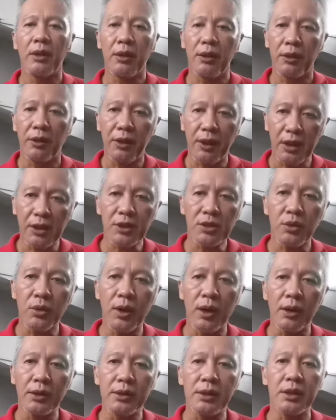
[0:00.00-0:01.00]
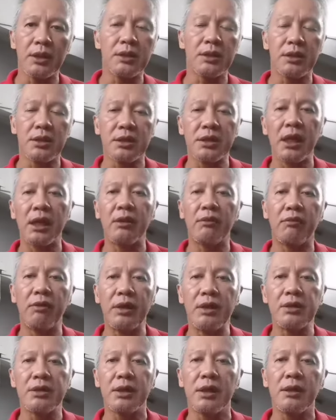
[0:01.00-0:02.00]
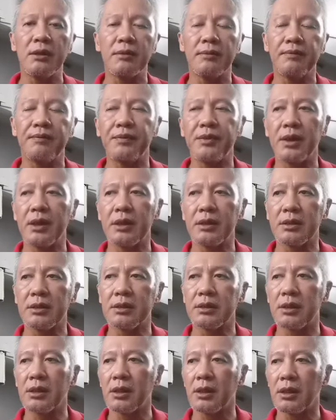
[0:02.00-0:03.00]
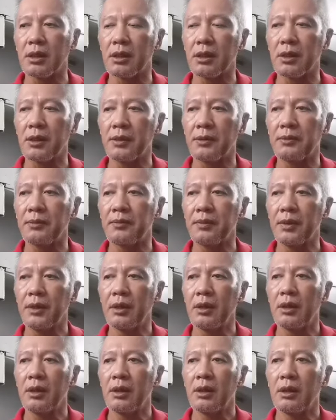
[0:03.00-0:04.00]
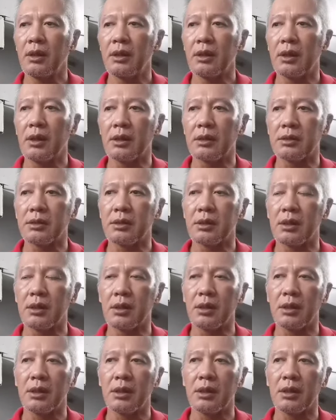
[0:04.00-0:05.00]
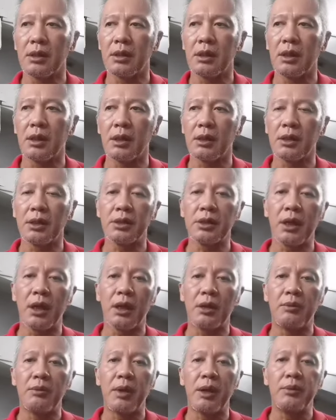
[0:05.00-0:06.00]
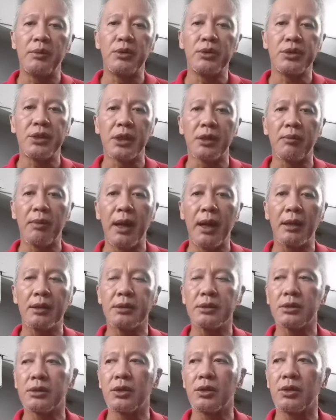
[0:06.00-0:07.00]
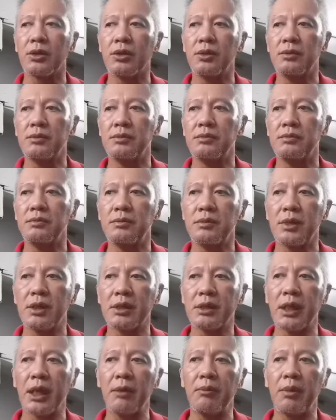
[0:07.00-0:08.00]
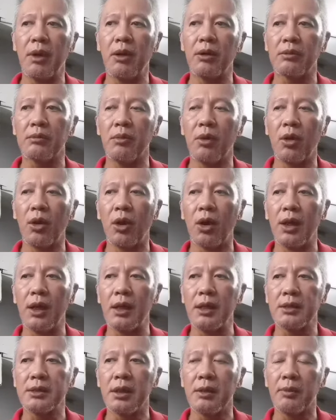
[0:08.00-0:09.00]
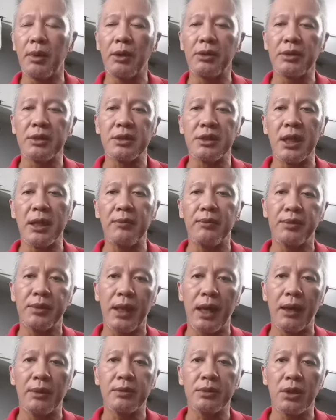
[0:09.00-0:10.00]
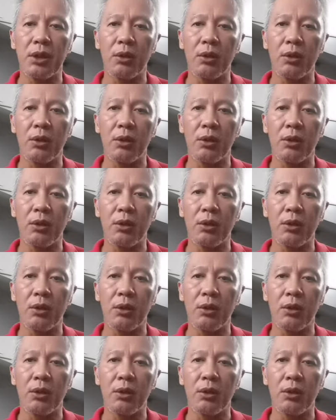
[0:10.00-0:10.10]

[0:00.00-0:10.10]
This one is the Saint Vincent. It's uh, it's a guitar by Music Man. So it came out more or less about the same time.